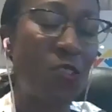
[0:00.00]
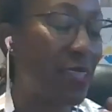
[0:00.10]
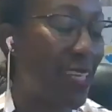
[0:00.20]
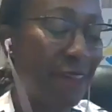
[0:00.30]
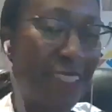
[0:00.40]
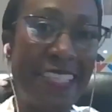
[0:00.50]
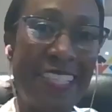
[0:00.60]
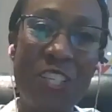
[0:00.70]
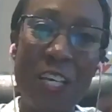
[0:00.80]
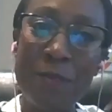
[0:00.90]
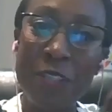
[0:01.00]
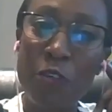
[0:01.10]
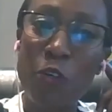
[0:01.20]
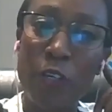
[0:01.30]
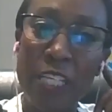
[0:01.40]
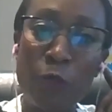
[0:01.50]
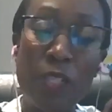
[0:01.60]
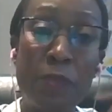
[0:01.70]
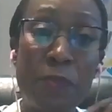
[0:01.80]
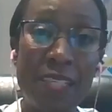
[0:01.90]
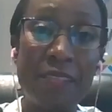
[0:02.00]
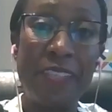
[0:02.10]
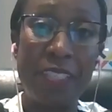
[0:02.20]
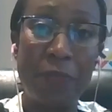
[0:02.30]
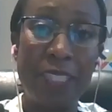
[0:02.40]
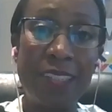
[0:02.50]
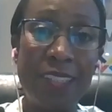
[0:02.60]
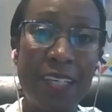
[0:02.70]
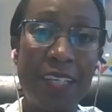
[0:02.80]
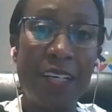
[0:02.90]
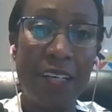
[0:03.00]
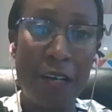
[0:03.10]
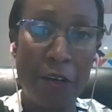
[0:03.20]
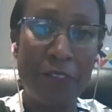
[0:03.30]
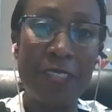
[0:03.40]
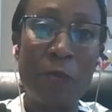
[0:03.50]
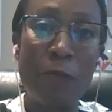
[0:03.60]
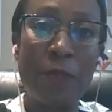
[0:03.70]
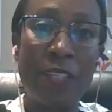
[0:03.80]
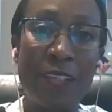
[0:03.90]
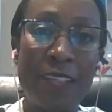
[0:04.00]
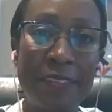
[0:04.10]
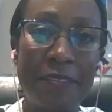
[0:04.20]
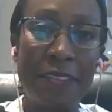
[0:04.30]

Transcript: So definitely, James, a recording will be made available after the webinar.